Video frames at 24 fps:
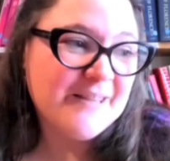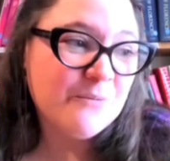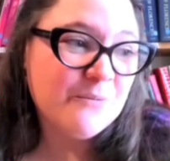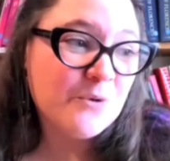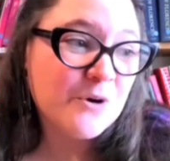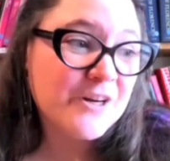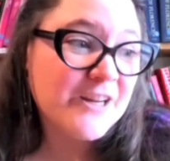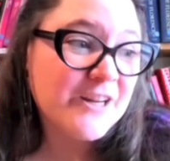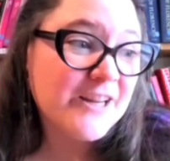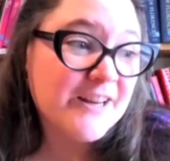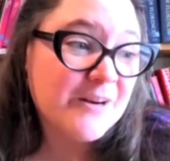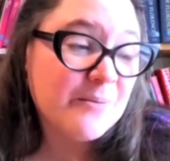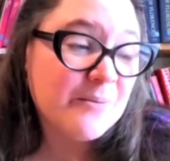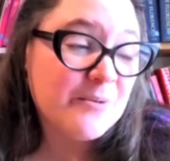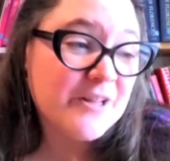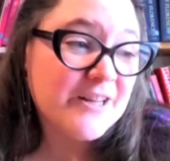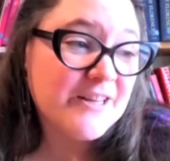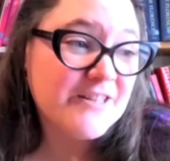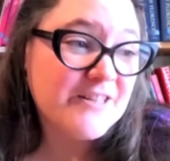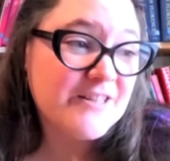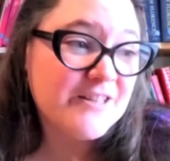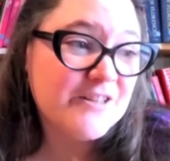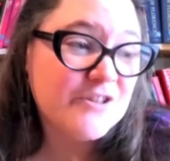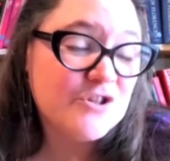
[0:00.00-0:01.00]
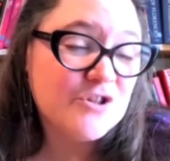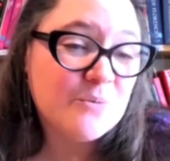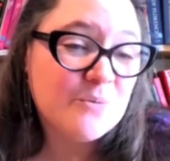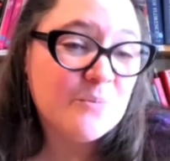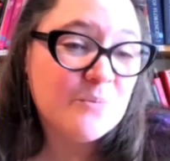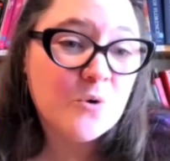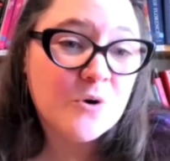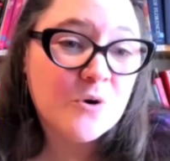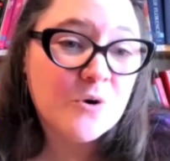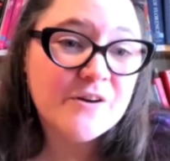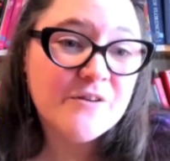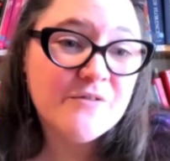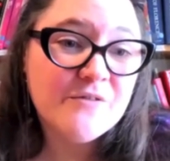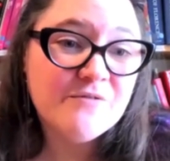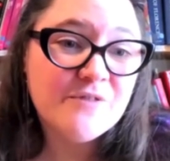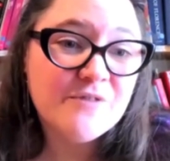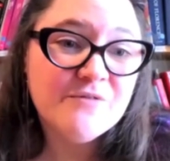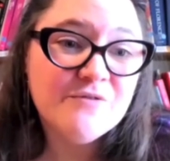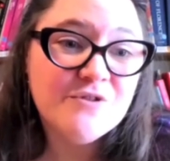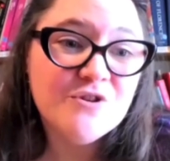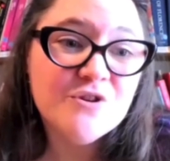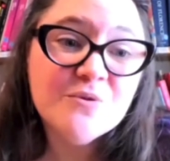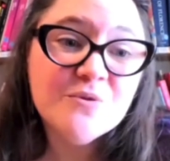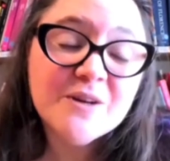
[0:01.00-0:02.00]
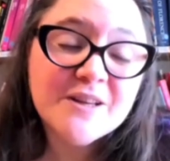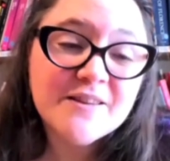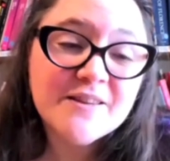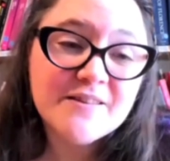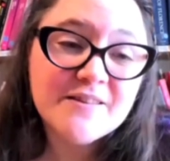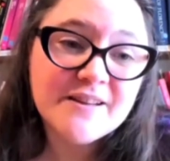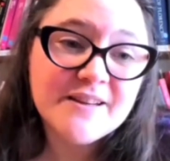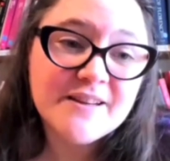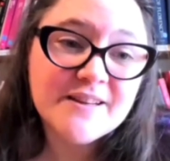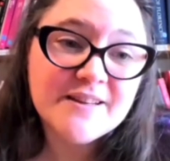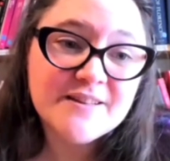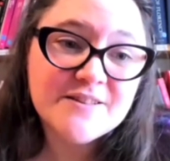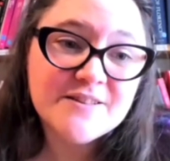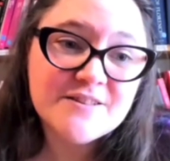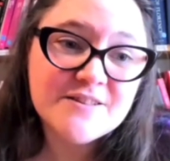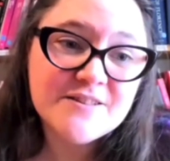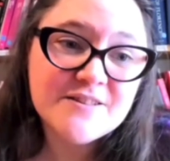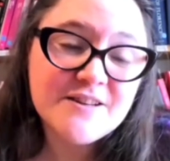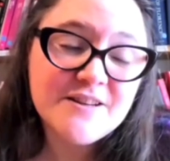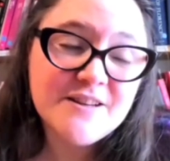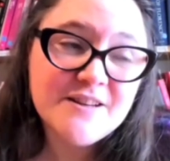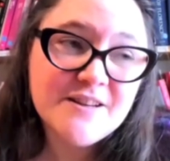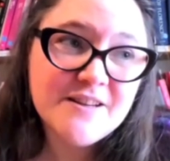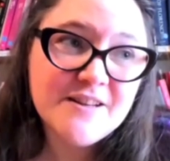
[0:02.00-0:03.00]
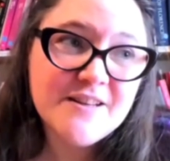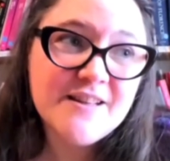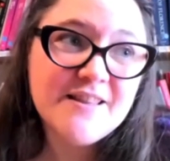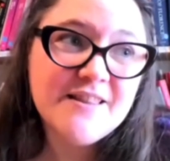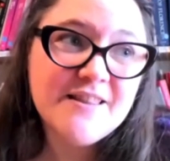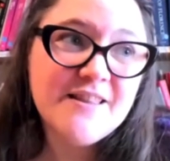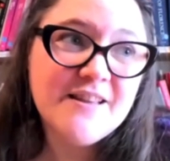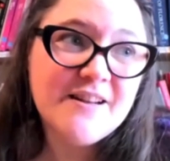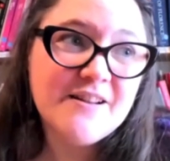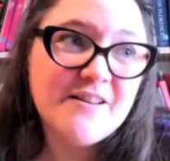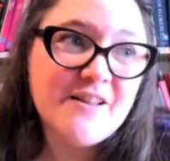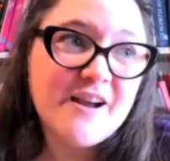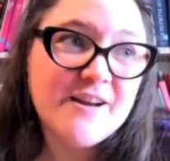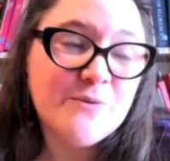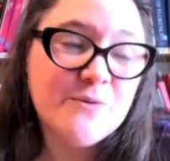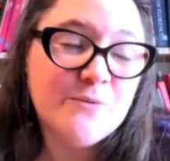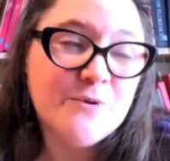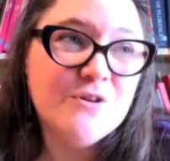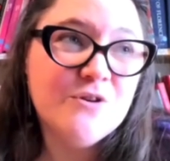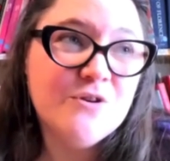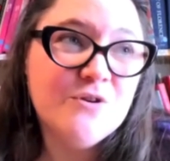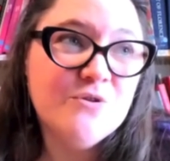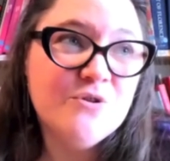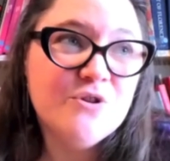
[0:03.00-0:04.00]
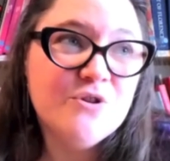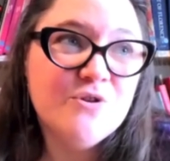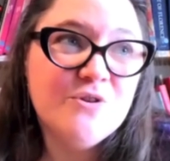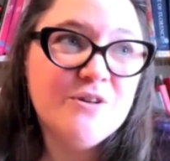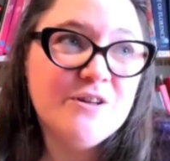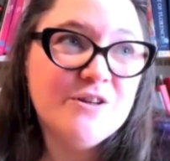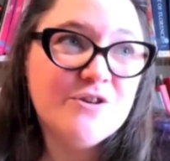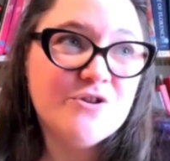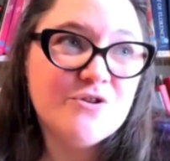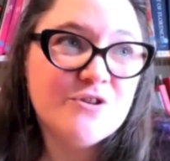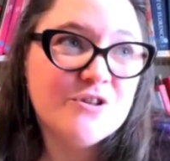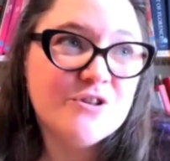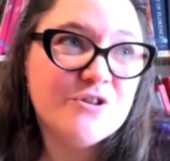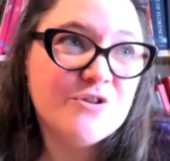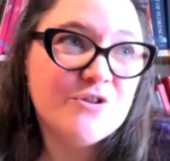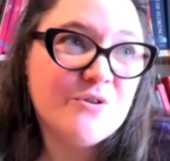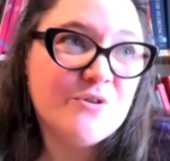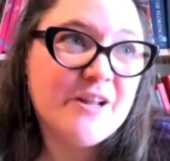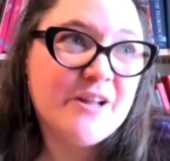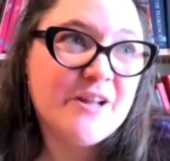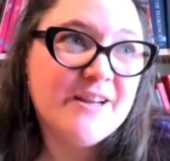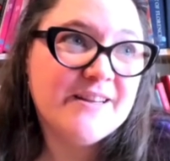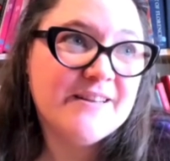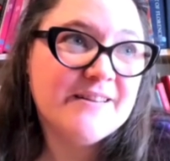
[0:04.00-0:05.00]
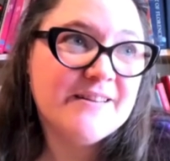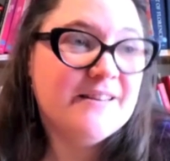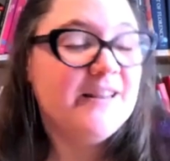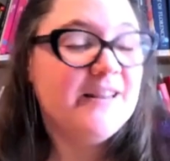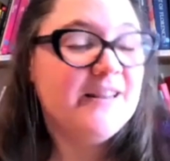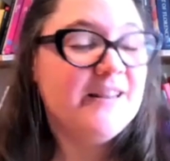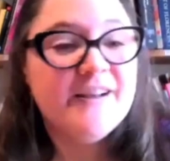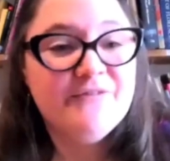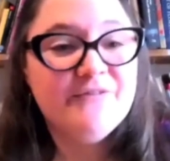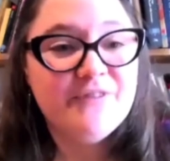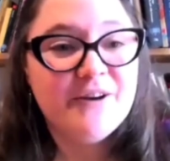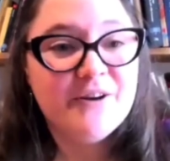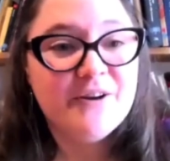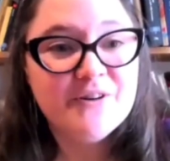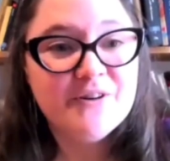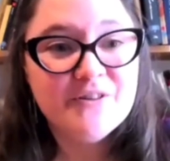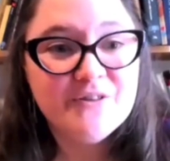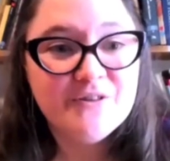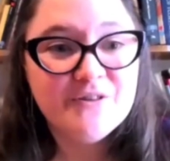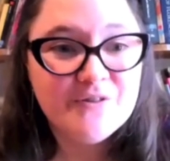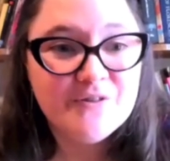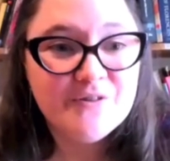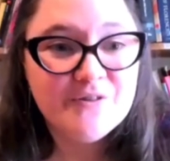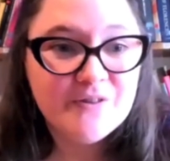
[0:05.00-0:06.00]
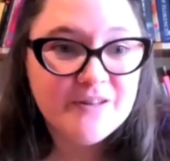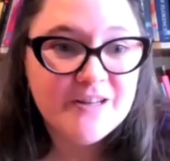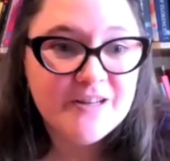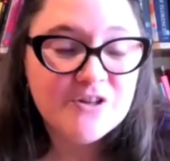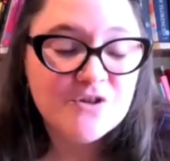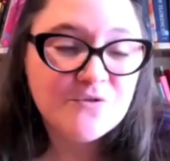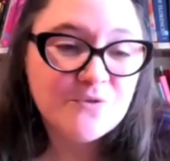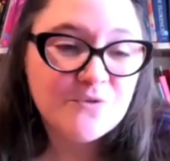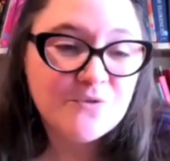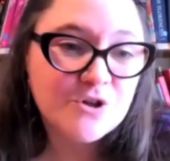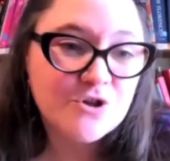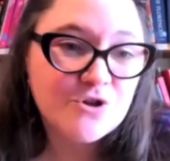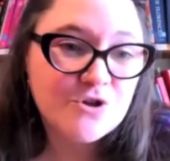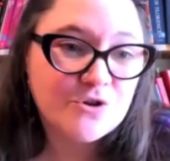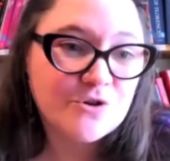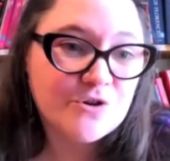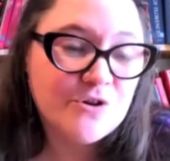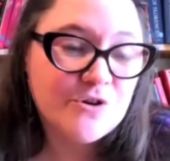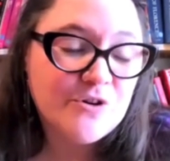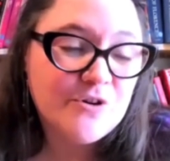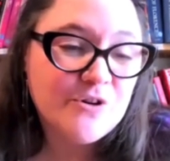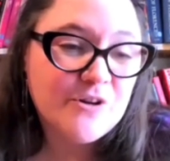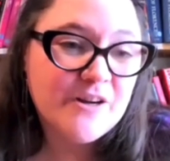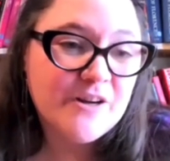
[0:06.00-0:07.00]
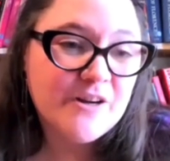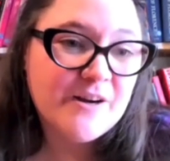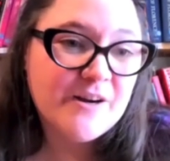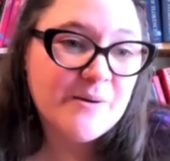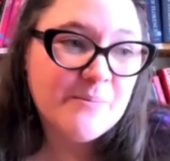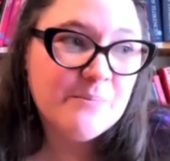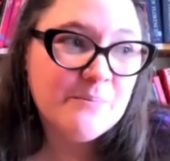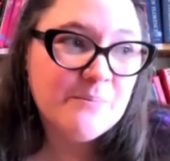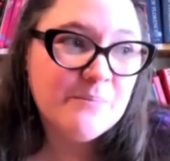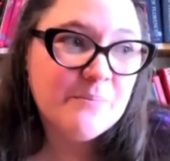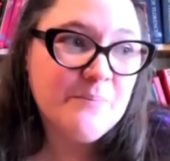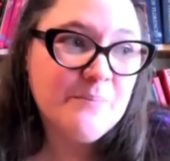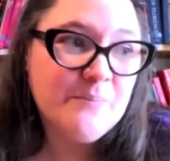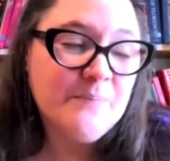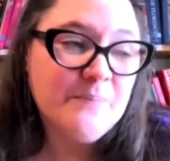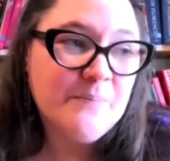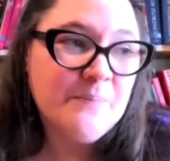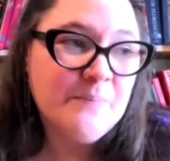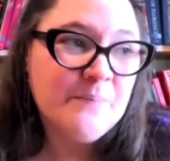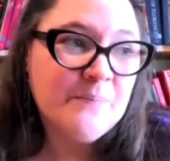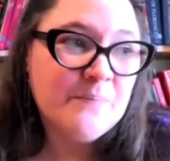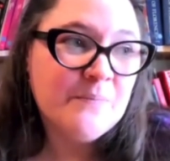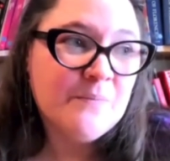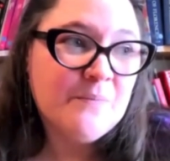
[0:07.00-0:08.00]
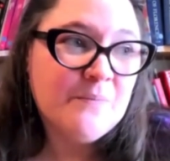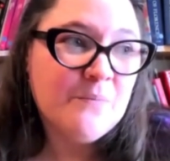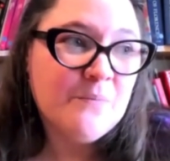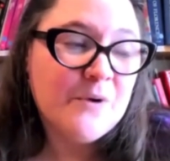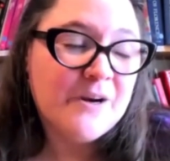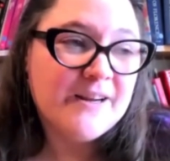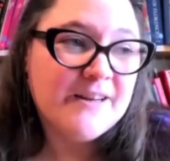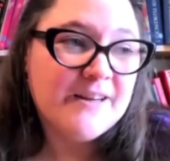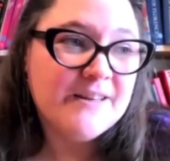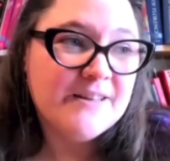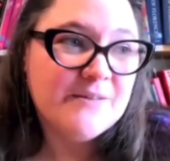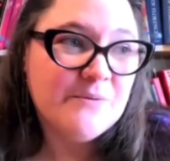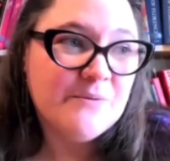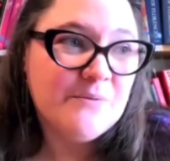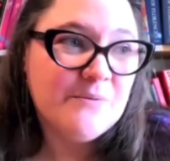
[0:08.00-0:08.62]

working in a place that's supportive of doing things that align with new student interests. So like I founded East Fork Journal when I